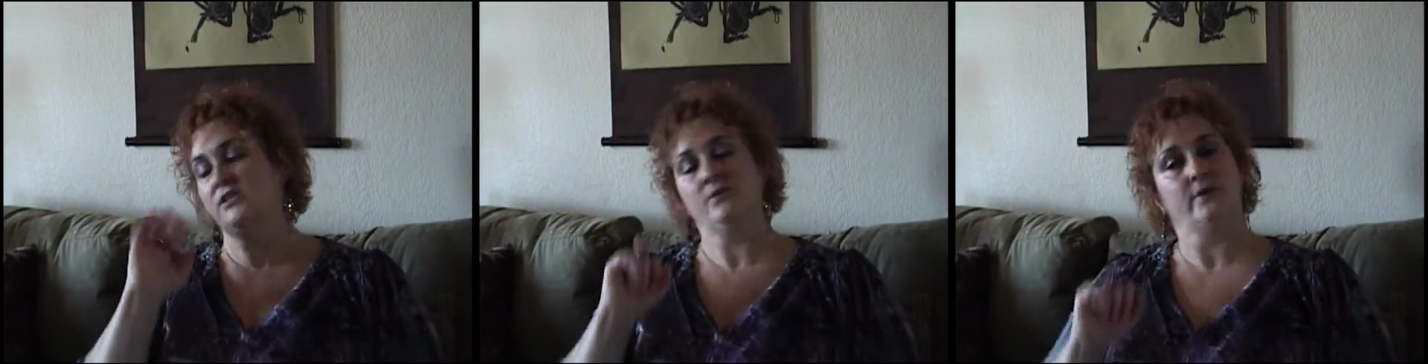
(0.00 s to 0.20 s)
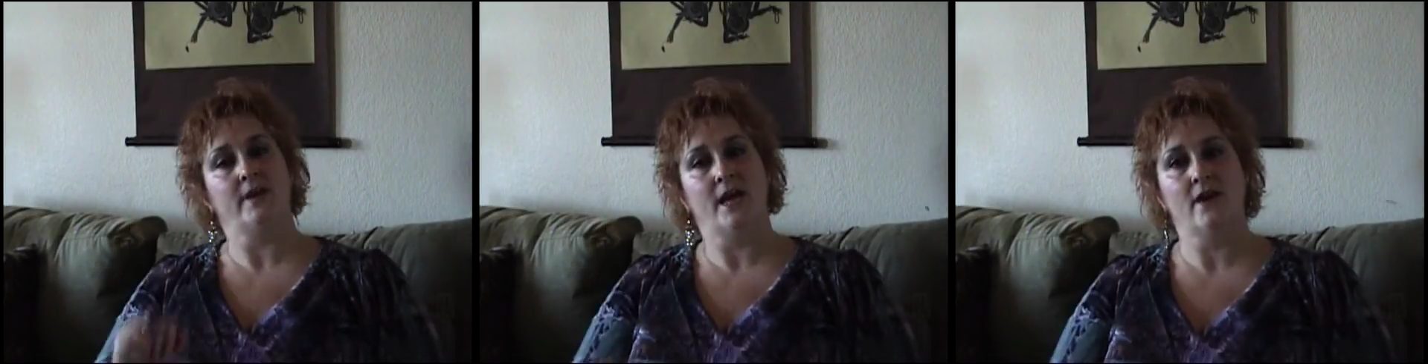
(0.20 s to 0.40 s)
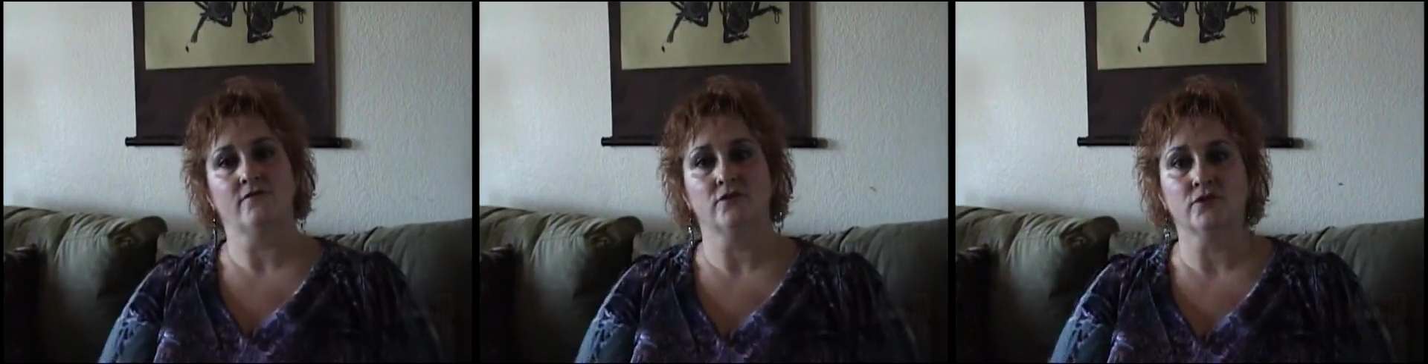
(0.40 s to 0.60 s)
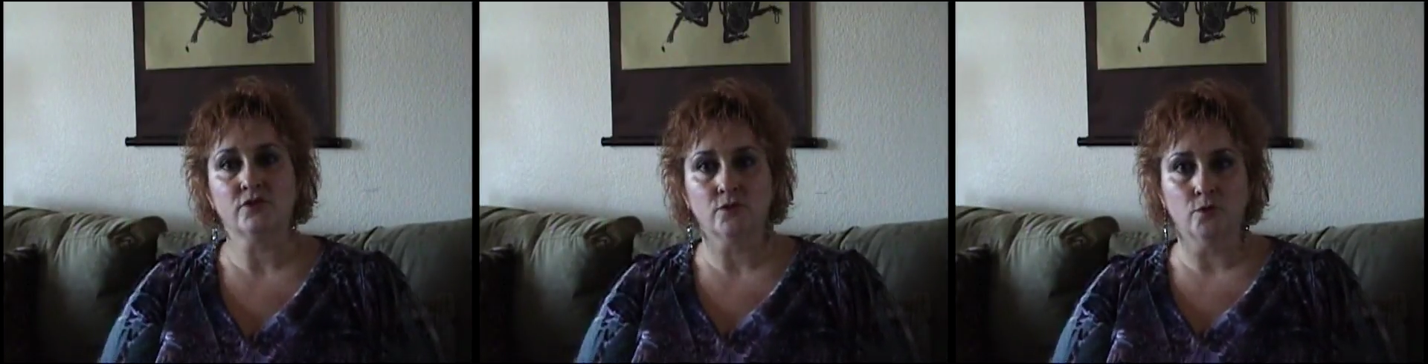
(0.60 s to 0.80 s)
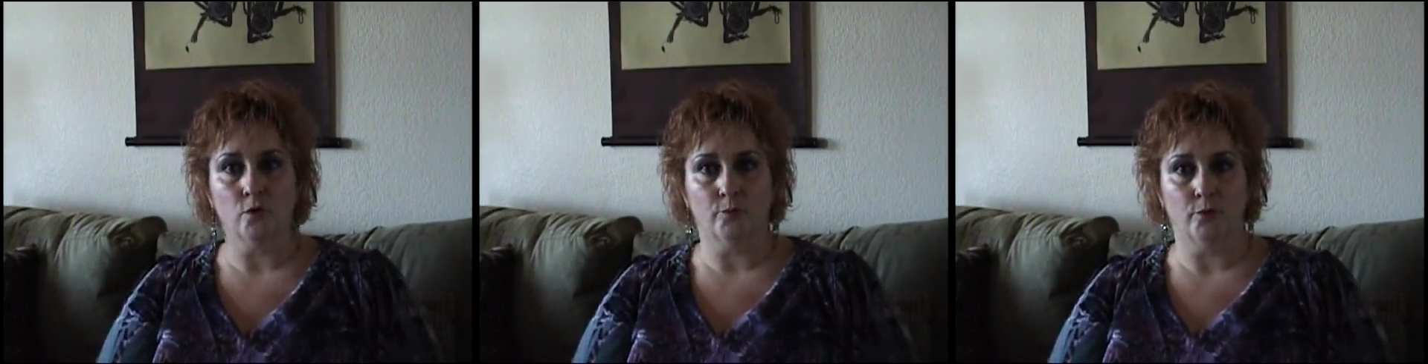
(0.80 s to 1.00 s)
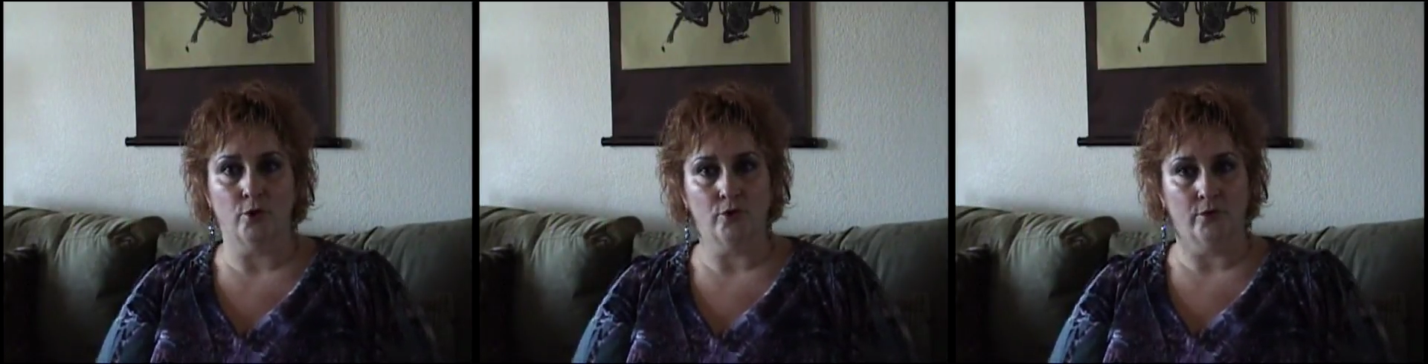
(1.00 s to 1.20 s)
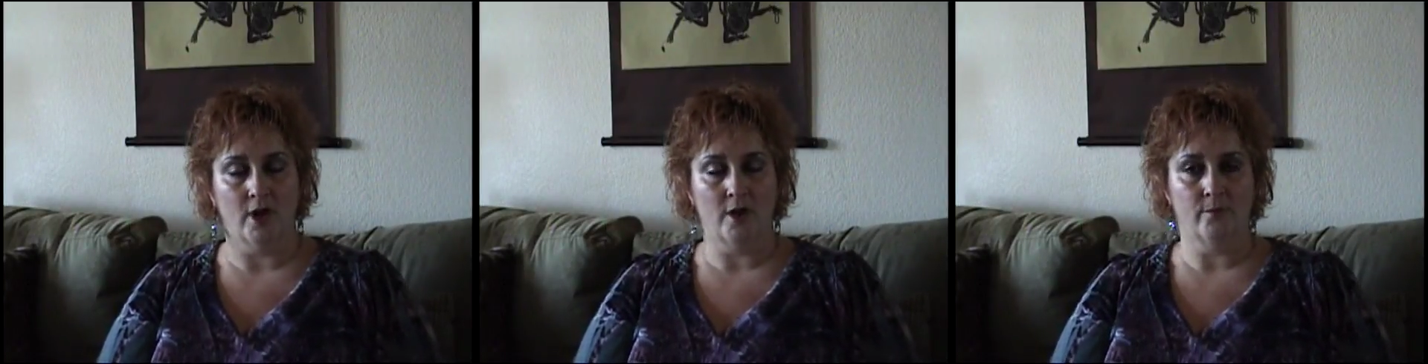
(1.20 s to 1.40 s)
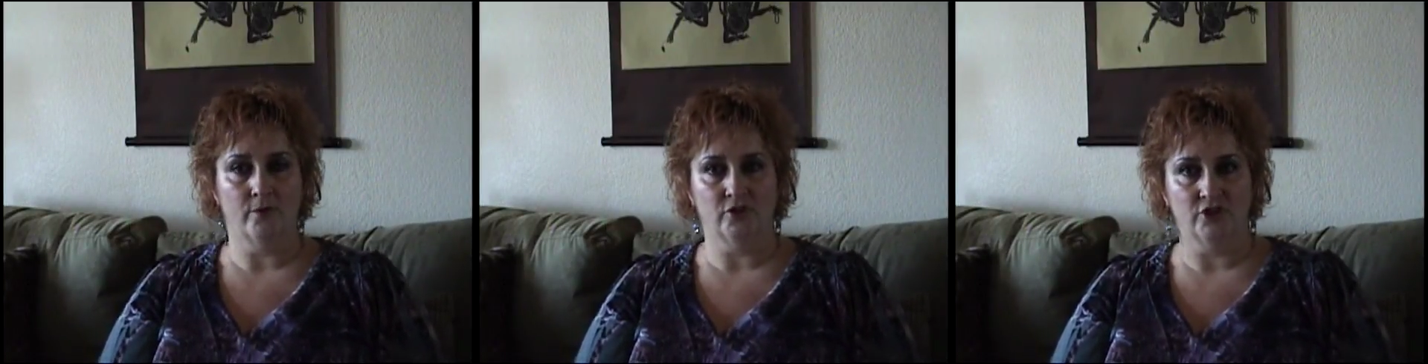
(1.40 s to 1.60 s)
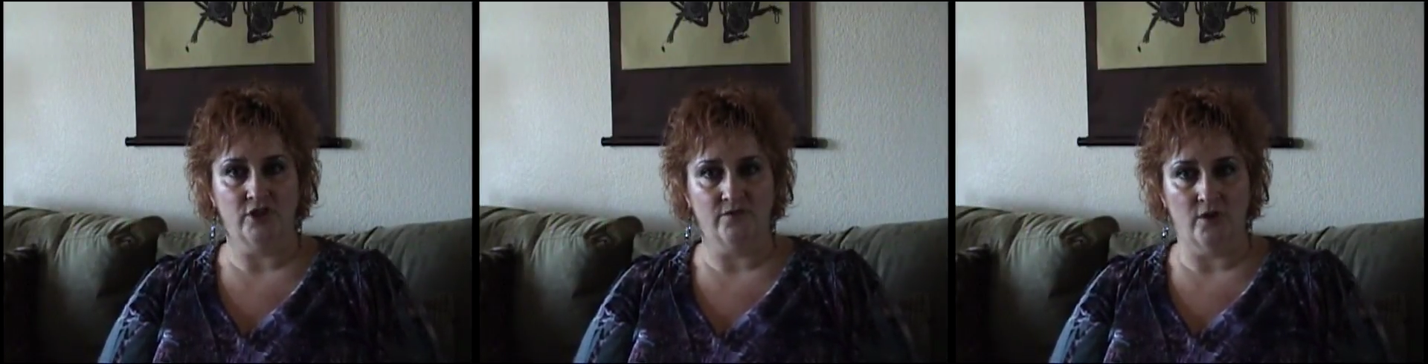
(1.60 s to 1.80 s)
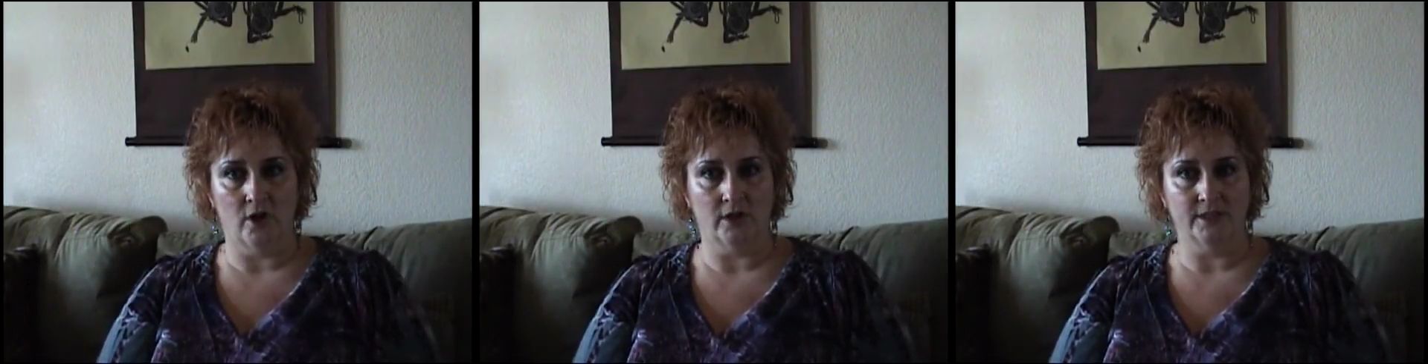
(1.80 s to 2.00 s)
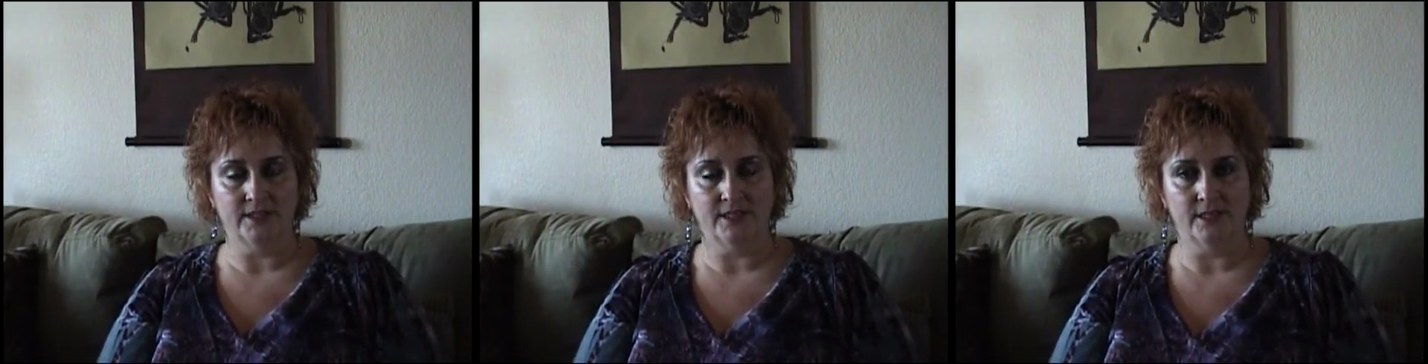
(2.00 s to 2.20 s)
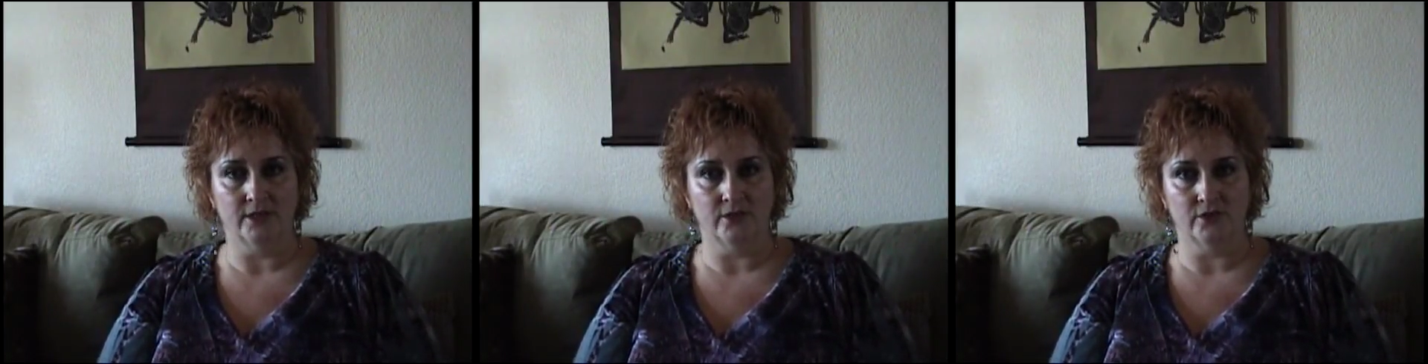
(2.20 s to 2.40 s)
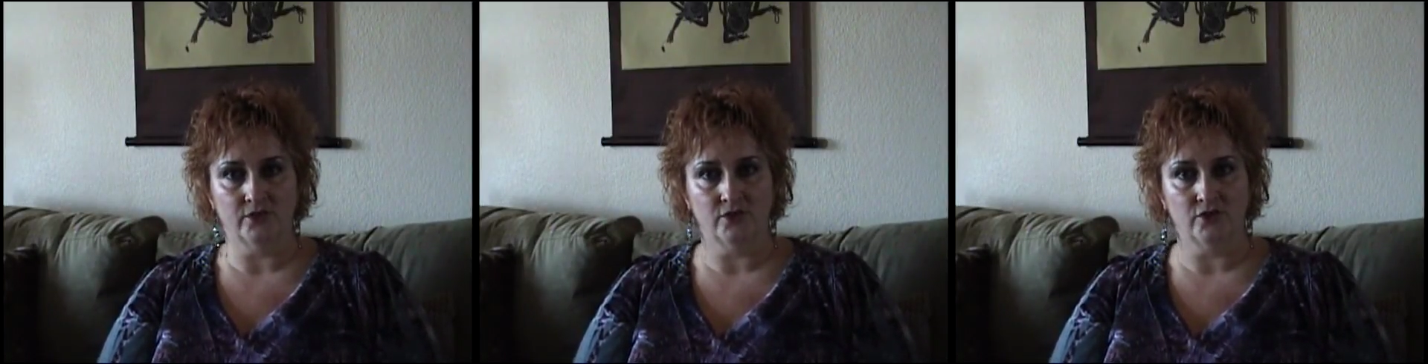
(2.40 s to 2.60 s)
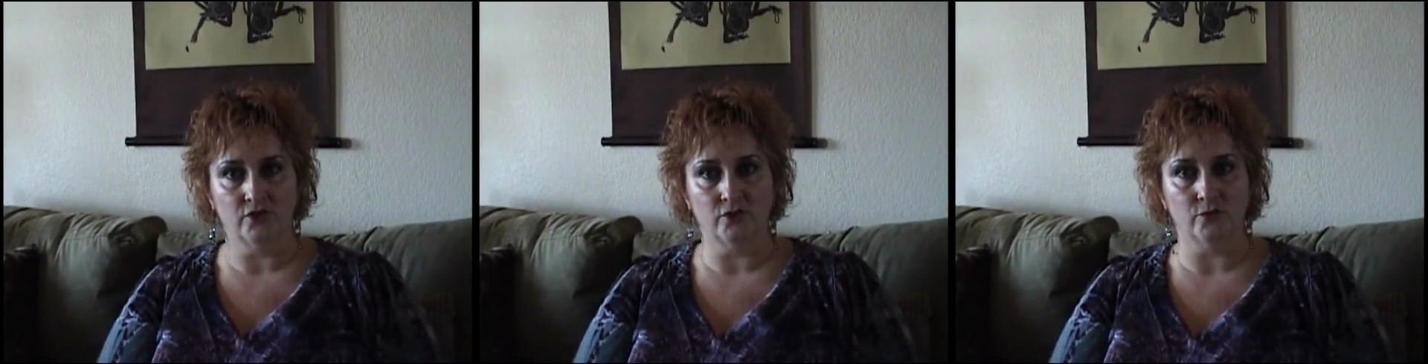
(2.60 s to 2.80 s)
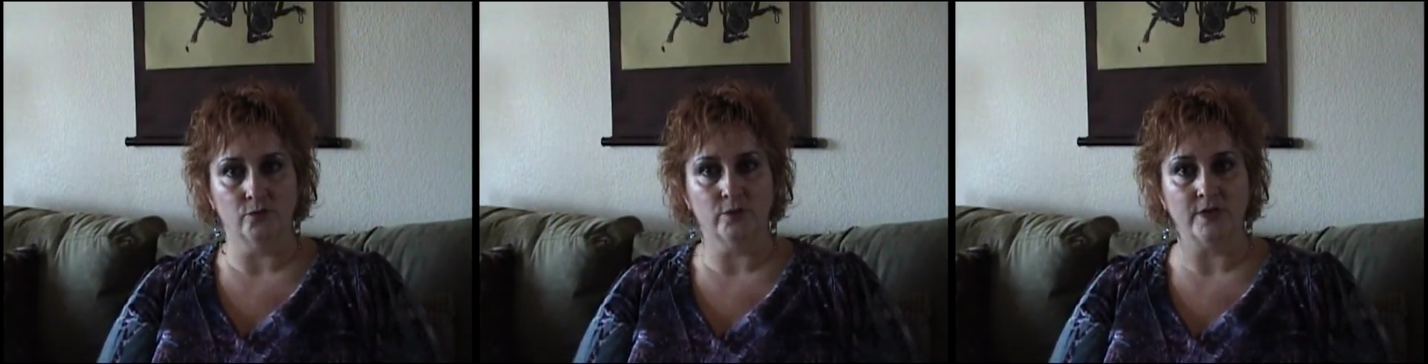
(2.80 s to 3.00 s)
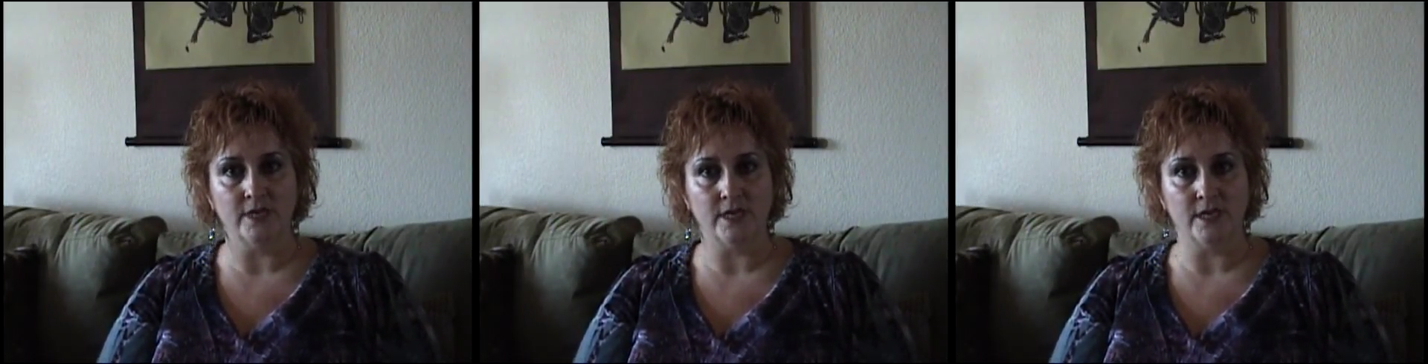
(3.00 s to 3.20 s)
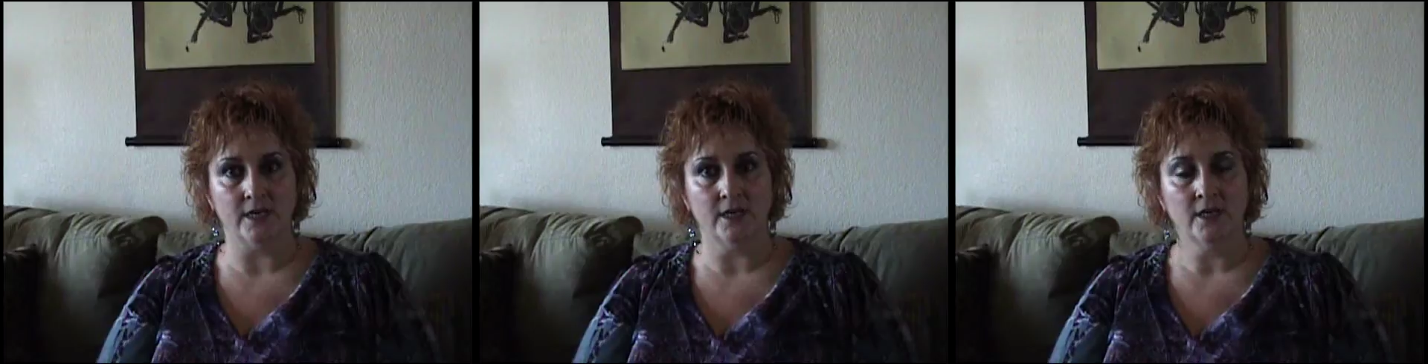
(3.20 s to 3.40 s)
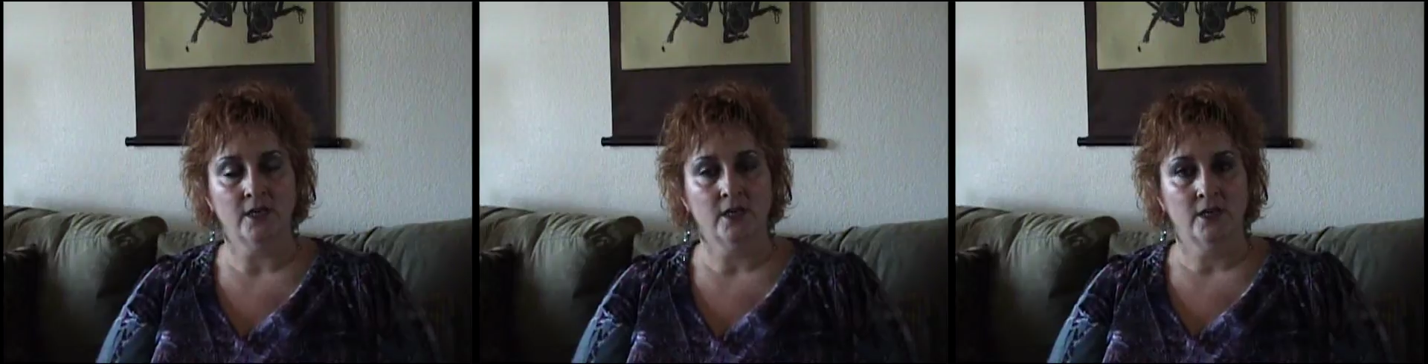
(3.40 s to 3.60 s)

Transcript: to an after-school program where she volunteers to read